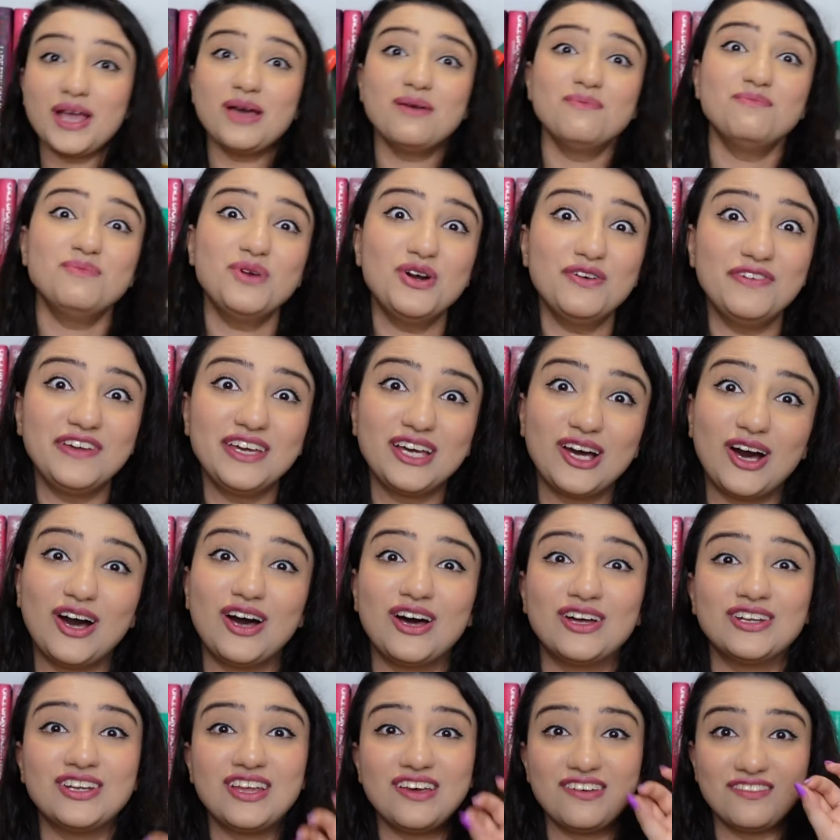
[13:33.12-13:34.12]
Moving
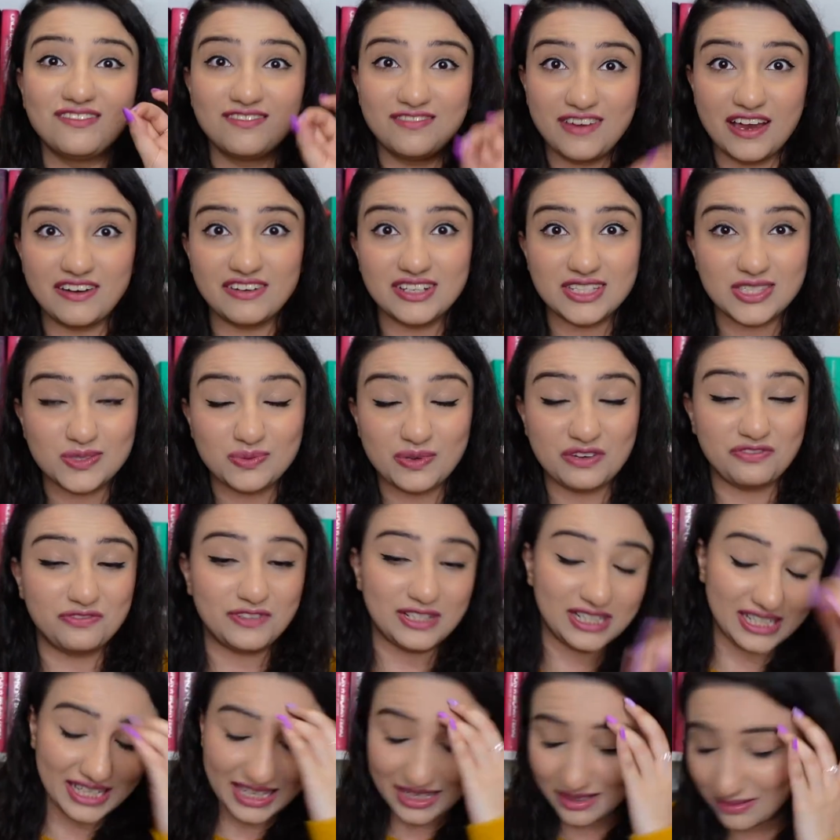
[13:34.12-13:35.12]
on very
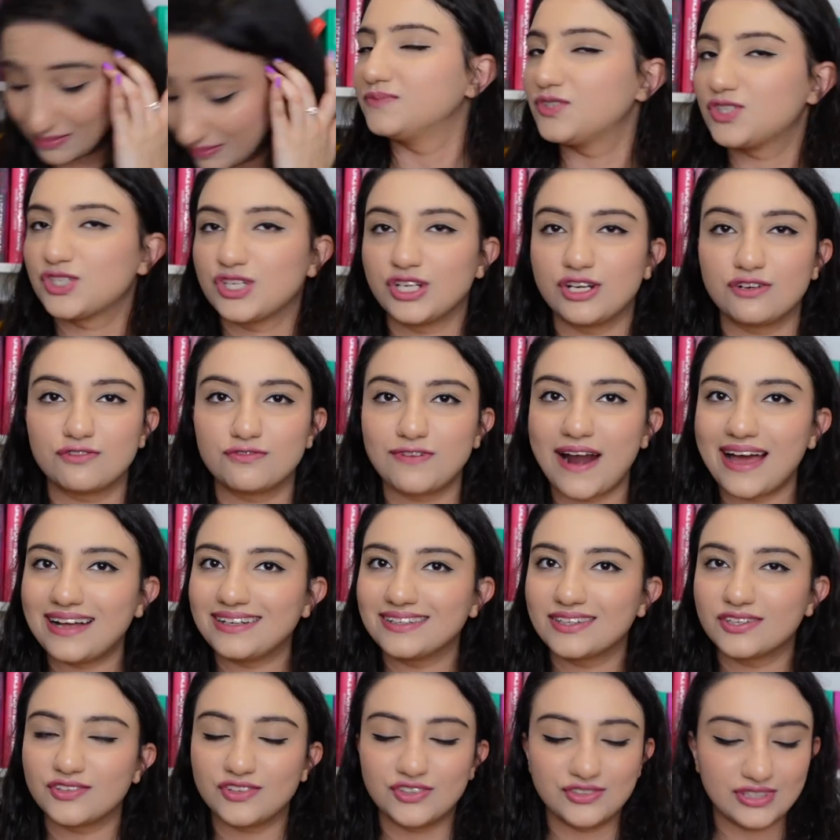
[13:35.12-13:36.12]
swiftly, just gonna
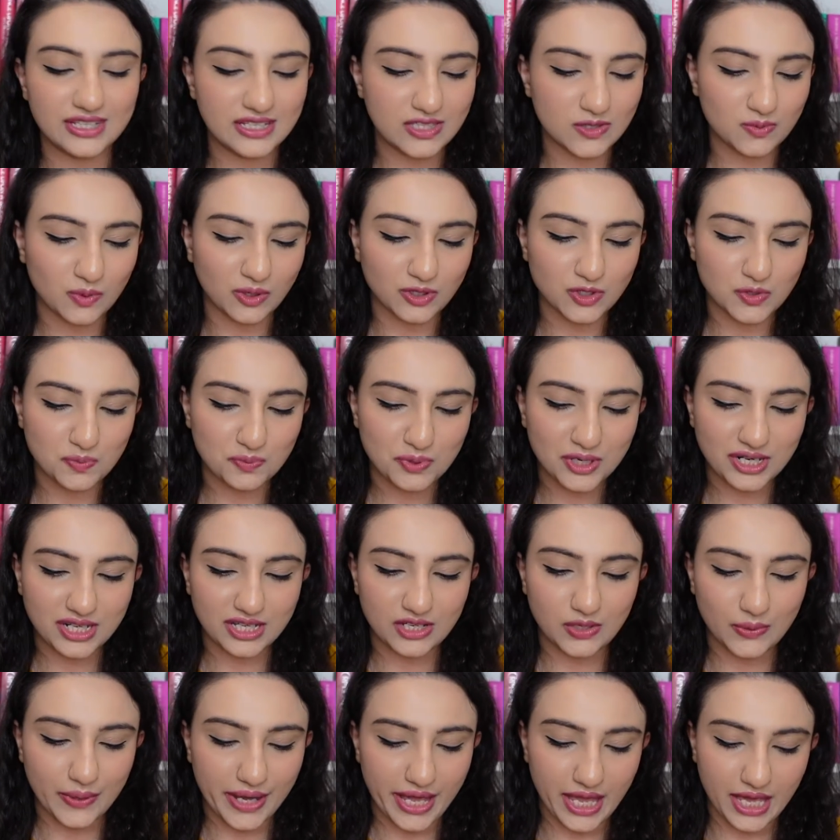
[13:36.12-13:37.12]
rattle through these ones pretty
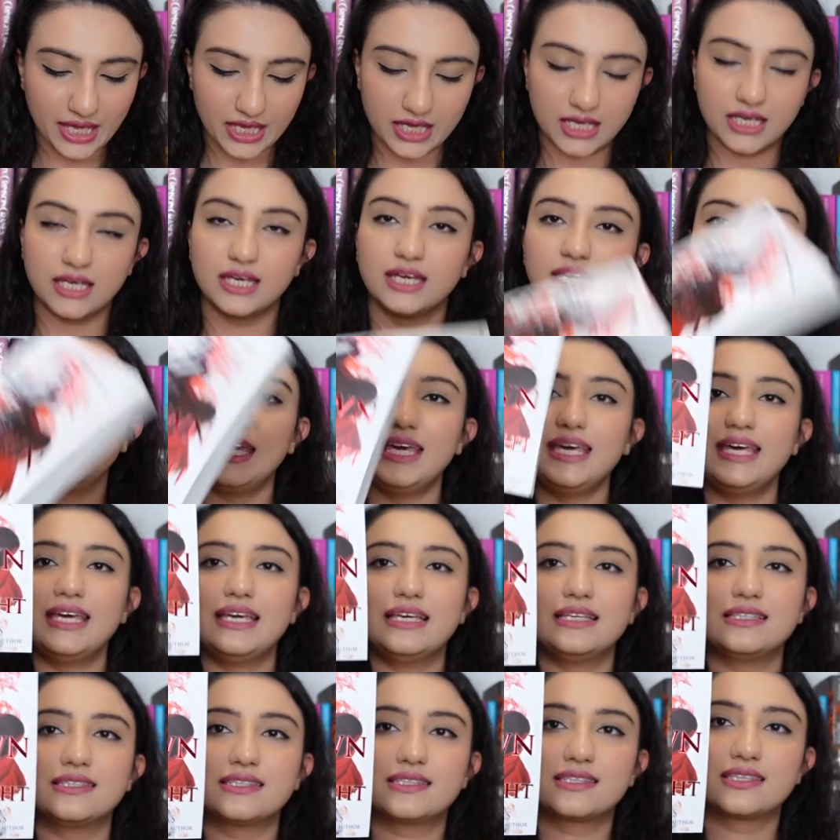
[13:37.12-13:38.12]
quick,
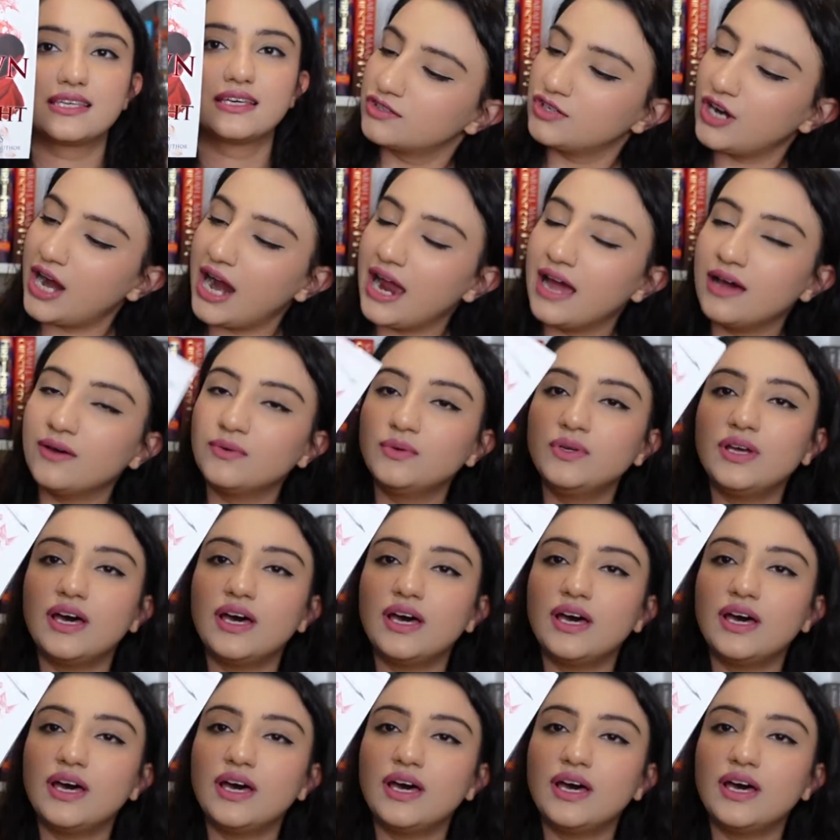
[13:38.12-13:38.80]
is Crown